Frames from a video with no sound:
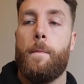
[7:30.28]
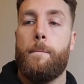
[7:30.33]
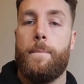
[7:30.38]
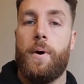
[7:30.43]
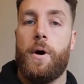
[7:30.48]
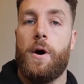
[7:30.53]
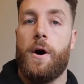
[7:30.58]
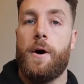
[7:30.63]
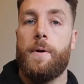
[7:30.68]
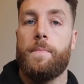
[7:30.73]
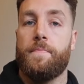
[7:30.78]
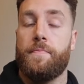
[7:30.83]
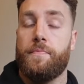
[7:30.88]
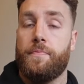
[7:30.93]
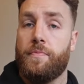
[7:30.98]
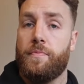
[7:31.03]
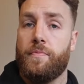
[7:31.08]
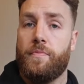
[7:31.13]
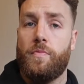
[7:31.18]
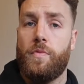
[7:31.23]
But
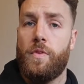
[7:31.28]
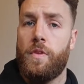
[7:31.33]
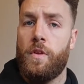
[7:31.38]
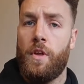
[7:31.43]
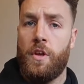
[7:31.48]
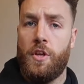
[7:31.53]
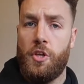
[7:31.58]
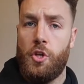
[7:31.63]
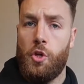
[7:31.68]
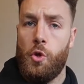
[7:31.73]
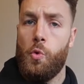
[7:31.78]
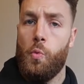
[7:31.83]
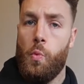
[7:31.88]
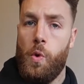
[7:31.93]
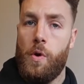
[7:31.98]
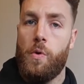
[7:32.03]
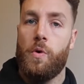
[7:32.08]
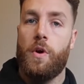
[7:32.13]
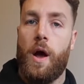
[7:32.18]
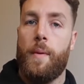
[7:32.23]
you
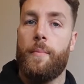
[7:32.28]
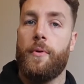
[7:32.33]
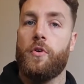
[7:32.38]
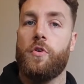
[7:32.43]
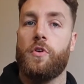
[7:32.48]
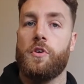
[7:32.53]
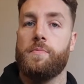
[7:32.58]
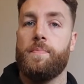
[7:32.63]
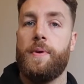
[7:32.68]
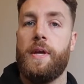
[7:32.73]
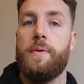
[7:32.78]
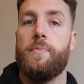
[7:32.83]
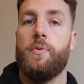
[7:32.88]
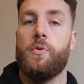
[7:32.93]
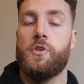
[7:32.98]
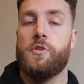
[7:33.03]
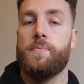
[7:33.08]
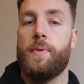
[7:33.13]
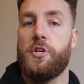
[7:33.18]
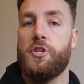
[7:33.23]
will come across people,
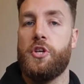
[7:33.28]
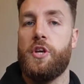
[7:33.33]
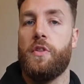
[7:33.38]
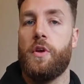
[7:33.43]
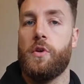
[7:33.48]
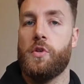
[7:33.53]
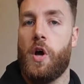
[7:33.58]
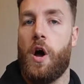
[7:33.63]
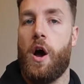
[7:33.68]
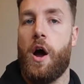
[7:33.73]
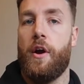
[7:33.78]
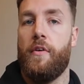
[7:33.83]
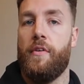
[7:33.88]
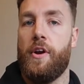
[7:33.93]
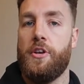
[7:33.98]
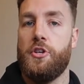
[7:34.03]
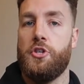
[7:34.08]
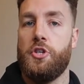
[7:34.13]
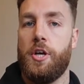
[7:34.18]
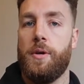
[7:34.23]
especially in those higher
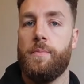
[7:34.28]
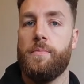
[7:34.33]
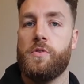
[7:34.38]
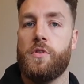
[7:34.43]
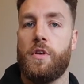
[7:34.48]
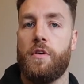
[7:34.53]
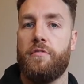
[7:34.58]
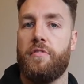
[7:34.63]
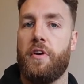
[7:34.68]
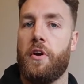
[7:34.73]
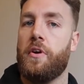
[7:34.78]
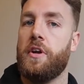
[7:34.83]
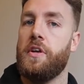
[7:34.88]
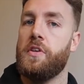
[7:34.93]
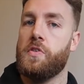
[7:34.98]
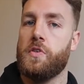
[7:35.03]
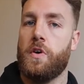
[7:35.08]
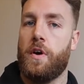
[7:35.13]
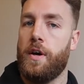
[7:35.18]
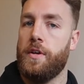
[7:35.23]
end gyms, that are very
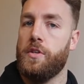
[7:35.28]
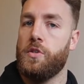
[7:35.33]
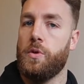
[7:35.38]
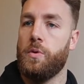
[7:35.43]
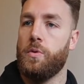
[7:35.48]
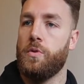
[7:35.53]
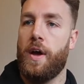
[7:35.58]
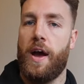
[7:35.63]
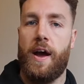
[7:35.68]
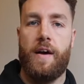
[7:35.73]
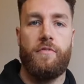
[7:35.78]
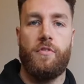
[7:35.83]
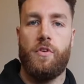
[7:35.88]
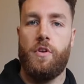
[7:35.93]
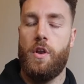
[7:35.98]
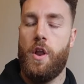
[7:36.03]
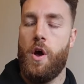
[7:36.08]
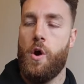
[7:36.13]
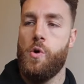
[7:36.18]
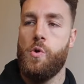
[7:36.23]
entitled, that have
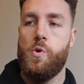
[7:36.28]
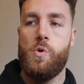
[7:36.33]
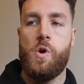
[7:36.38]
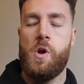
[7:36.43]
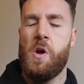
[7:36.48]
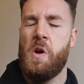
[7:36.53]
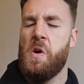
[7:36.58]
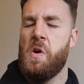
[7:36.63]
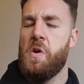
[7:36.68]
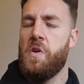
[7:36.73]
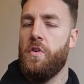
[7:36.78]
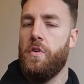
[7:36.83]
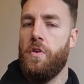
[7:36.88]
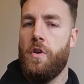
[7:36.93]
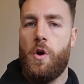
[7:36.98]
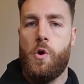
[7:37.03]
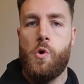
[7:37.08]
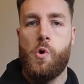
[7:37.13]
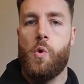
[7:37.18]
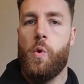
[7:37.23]
no
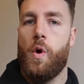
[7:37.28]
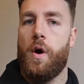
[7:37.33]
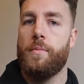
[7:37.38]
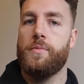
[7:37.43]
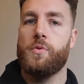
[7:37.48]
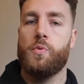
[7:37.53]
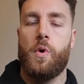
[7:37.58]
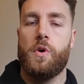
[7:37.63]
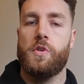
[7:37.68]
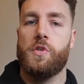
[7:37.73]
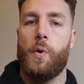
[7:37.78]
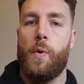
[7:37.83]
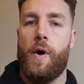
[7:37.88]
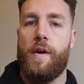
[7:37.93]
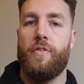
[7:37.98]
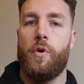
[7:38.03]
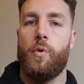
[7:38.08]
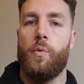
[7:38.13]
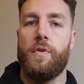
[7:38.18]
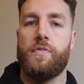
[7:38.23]
qualms
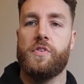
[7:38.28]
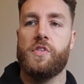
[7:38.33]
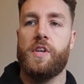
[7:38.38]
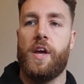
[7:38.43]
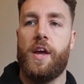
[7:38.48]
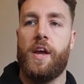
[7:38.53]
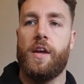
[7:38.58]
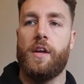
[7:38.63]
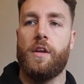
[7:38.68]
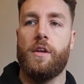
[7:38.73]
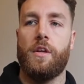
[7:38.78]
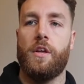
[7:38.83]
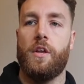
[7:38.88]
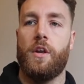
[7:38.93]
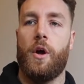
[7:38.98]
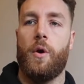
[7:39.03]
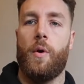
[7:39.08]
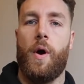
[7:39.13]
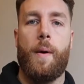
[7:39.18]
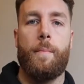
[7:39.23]
whatsoever with saying,
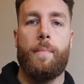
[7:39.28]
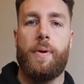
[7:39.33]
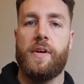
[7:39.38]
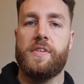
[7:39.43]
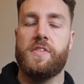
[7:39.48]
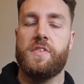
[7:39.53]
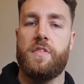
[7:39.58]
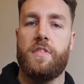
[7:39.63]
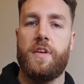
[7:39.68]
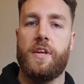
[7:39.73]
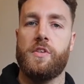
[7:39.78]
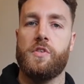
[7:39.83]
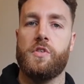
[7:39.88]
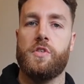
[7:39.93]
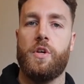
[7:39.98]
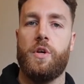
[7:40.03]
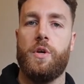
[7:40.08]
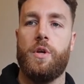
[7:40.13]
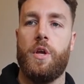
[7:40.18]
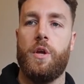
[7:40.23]
unpleasant things
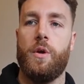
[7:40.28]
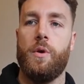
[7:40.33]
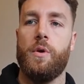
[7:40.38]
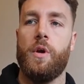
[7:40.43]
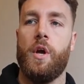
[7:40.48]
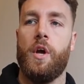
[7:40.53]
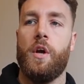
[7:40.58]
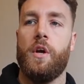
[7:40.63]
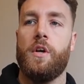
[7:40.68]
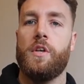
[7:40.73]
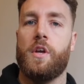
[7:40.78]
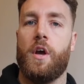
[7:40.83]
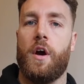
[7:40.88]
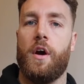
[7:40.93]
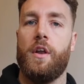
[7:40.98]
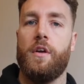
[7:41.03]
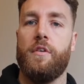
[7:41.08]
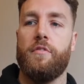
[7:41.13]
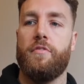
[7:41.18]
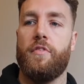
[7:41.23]
to you,
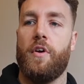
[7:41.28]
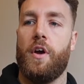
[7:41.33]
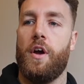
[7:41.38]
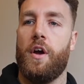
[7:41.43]
kind of,